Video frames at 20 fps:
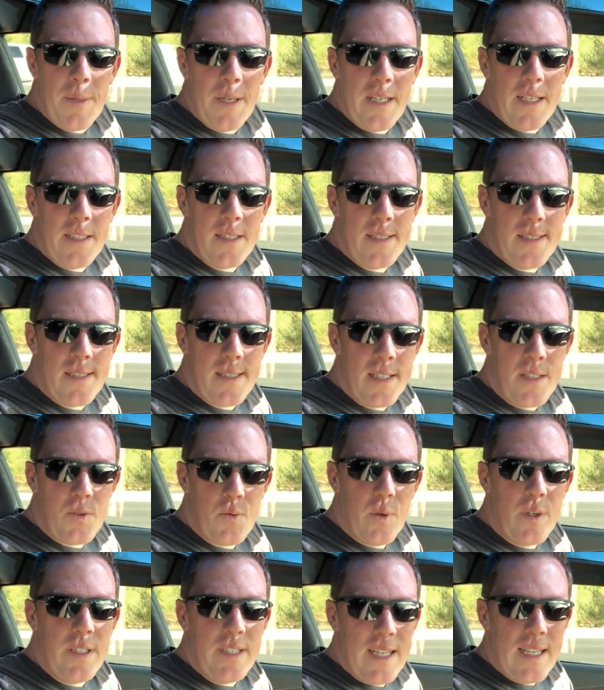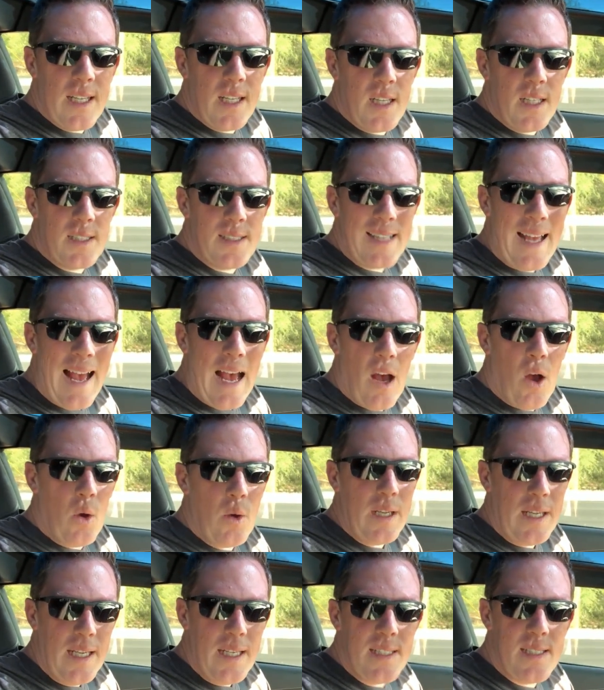I mean, it's ridiculous
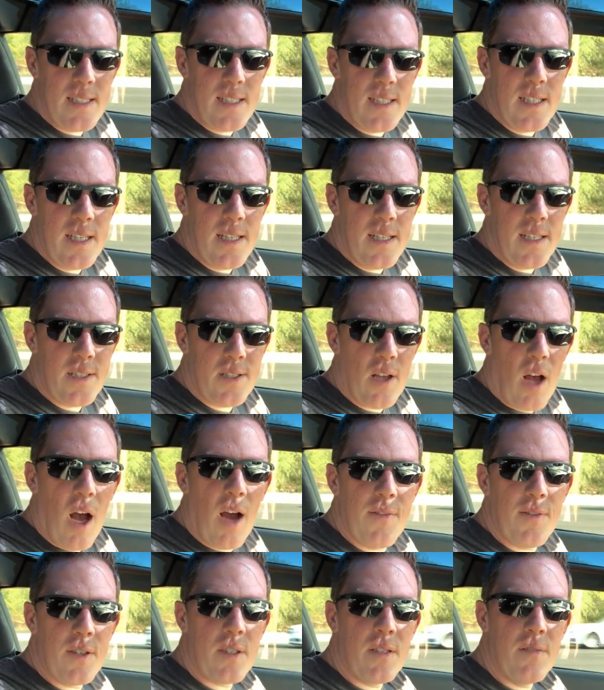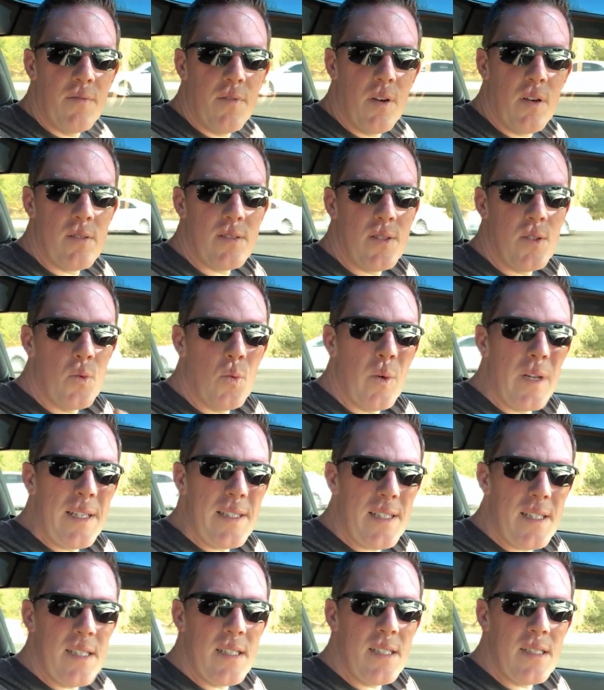how easily this offer converts, and the
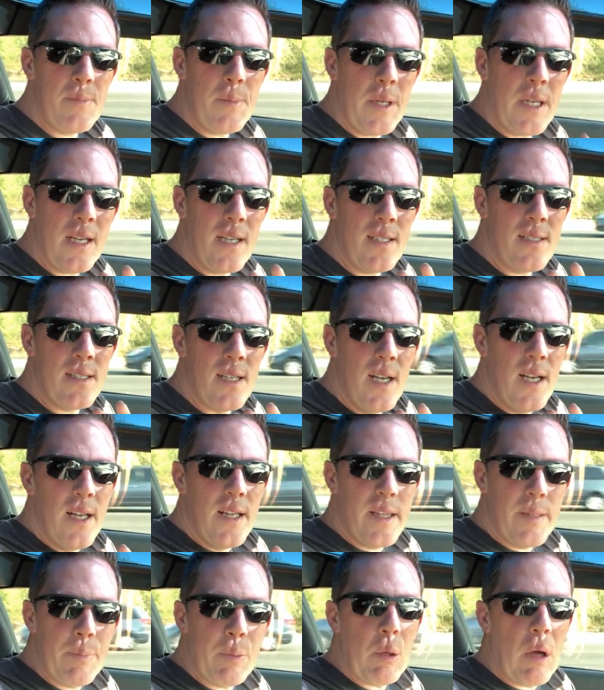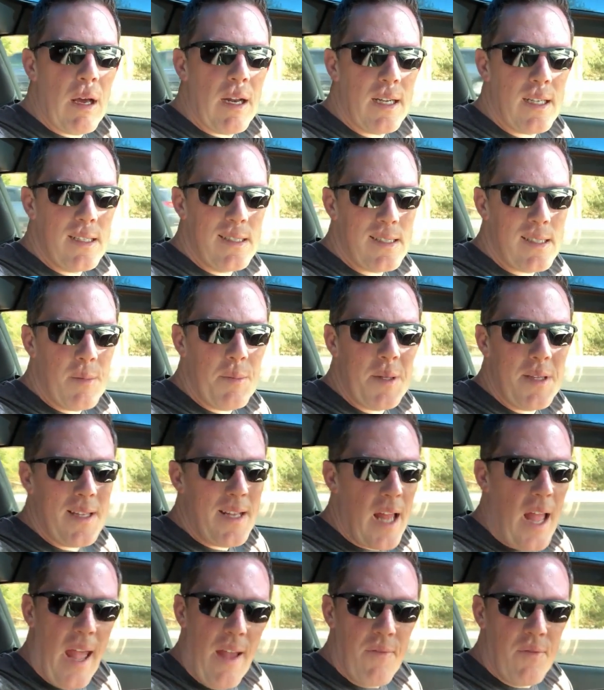reason is because the product is something
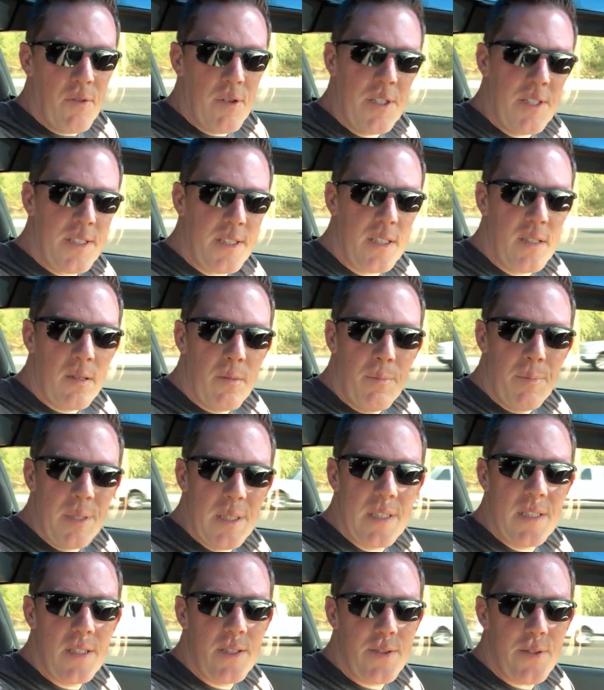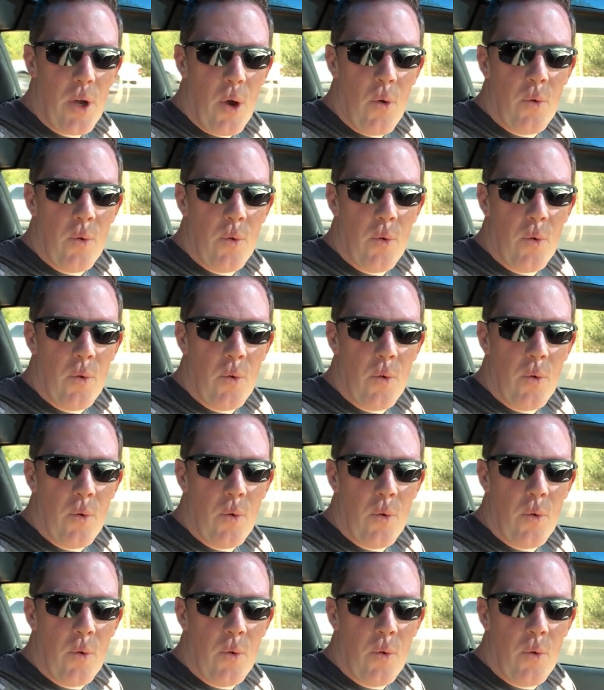that every single business